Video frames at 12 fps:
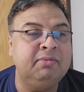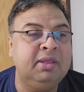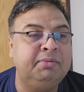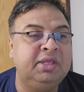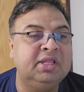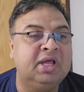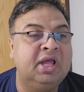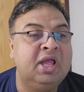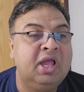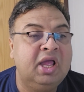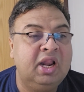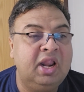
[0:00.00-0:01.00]
maybe the
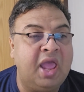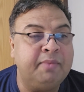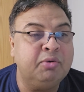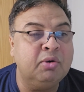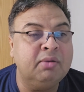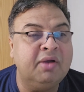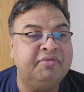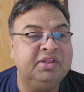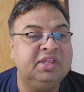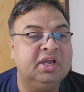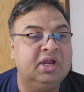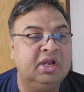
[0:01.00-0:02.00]
lipoma
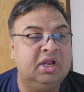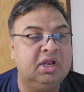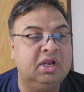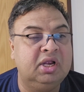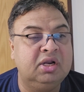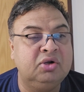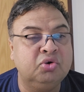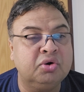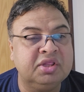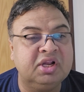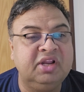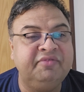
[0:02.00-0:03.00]
with the
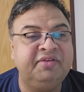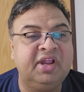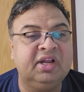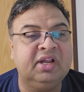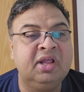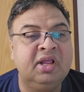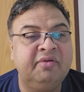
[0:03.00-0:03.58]
dorsal defect,